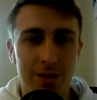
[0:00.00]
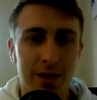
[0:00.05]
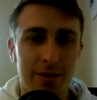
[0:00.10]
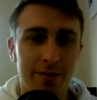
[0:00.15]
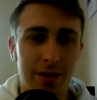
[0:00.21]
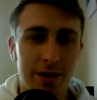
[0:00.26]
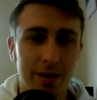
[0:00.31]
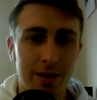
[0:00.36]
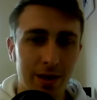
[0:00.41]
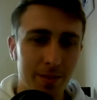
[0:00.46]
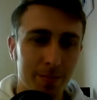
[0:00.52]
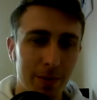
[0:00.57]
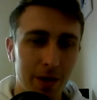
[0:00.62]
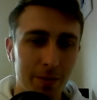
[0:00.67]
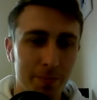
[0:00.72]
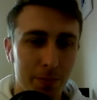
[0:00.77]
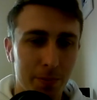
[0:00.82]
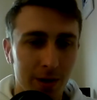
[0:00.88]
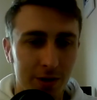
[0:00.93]

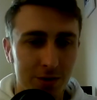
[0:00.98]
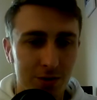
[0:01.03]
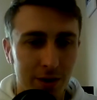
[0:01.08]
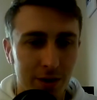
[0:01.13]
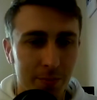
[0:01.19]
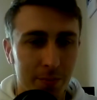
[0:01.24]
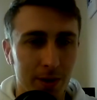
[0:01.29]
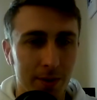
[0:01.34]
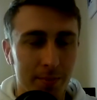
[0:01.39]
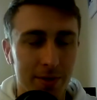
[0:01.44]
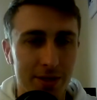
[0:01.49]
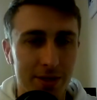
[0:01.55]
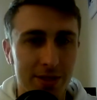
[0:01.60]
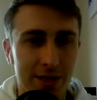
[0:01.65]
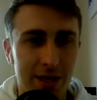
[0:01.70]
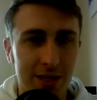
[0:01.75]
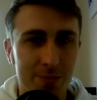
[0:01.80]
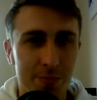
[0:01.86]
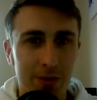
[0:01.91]
I'll try to pull up their
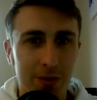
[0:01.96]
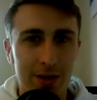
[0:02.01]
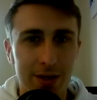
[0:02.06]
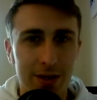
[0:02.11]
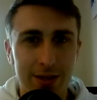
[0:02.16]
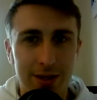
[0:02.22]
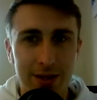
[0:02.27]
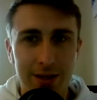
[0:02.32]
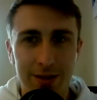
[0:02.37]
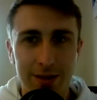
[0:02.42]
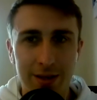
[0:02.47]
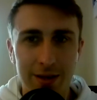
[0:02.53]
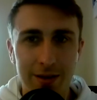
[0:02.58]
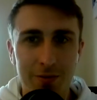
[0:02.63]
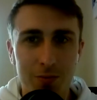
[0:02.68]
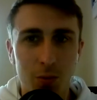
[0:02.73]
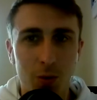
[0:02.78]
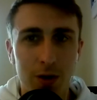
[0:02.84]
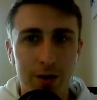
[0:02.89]
stats, but they
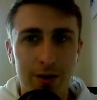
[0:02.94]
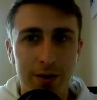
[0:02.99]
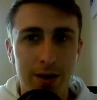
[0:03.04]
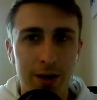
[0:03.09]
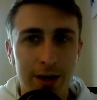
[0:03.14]
have won.